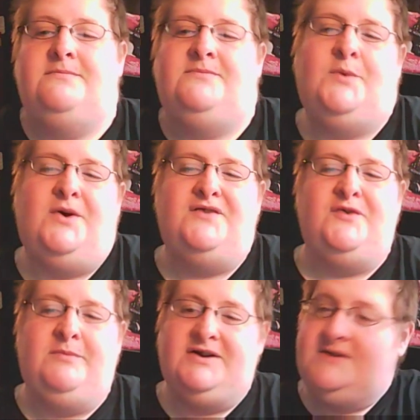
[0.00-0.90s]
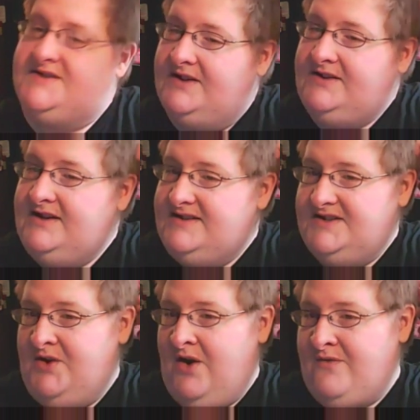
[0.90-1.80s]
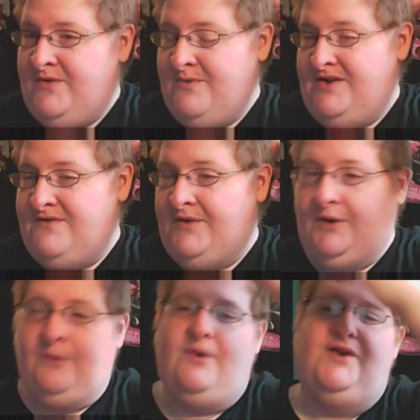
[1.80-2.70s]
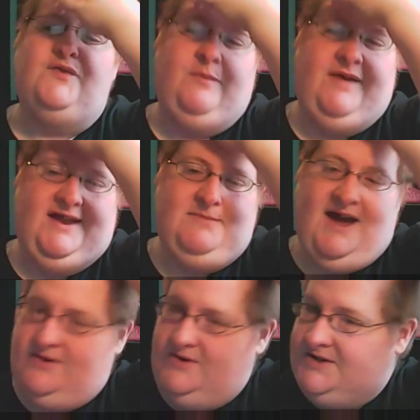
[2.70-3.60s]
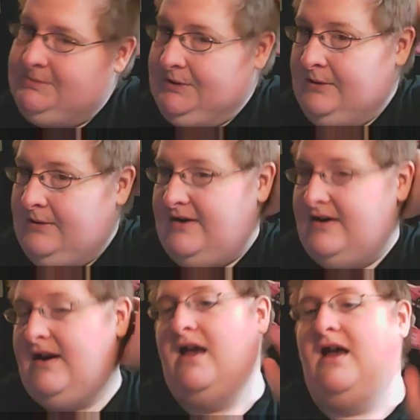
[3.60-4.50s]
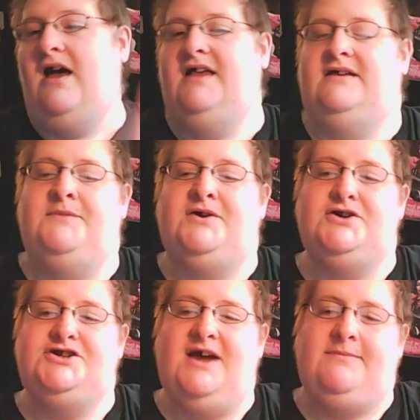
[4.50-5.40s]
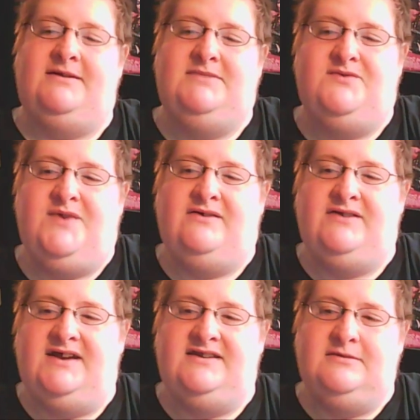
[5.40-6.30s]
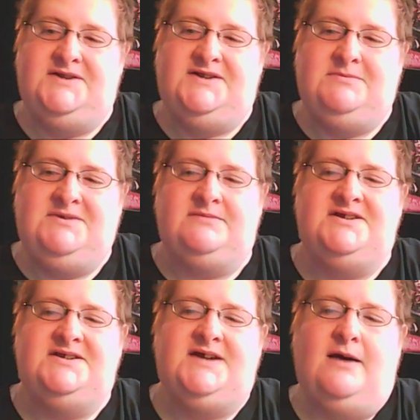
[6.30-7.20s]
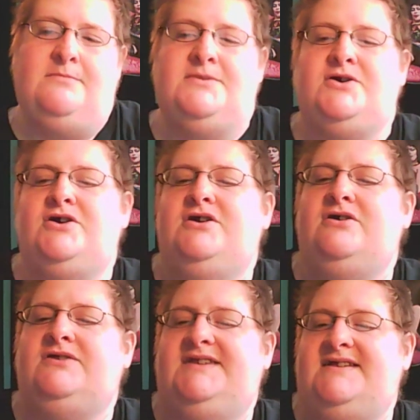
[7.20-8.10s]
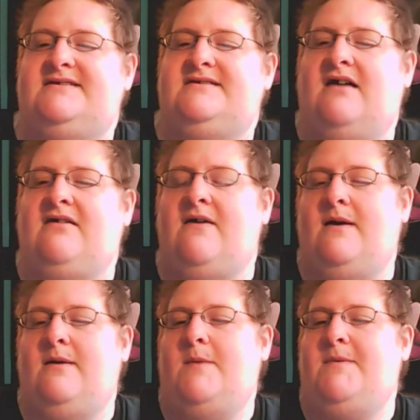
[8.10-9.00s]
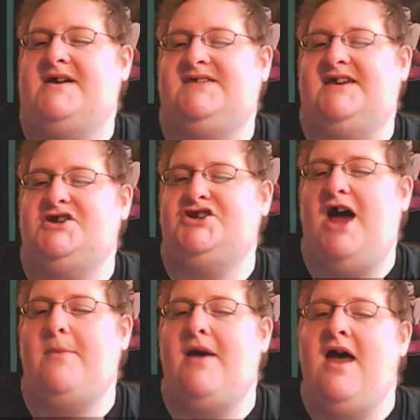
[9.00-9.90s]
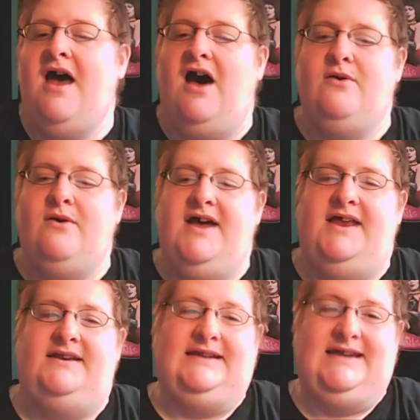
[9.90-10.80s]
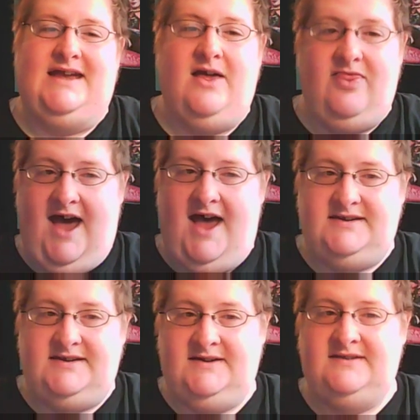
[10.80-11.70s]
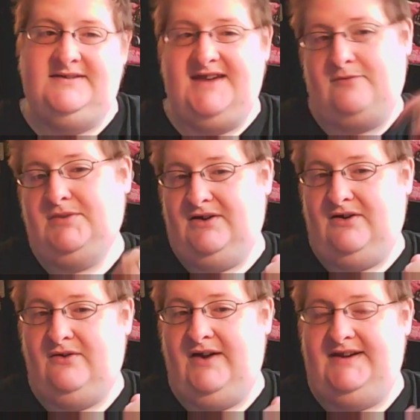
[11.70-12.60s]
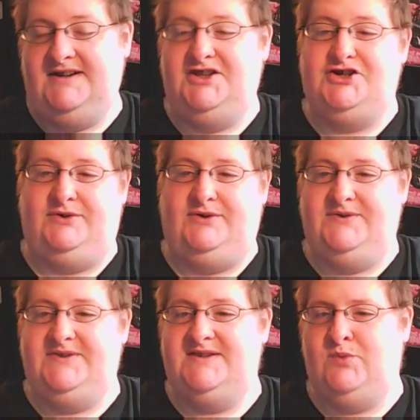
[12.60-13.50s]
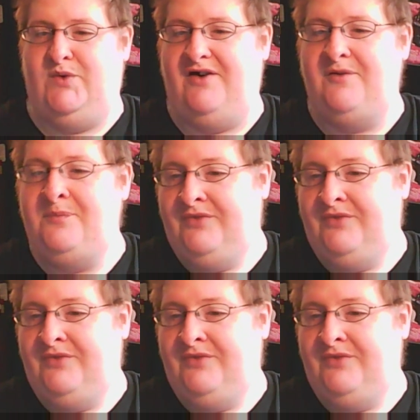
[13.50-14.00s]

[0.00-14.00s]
wonderful Mercury Zelda has actually offered one of her wonderful paid patterns per quarter. Her shop can be found at www.mercurialknits.com/shop. I'll go ahead and link that down below and in the show notes as well.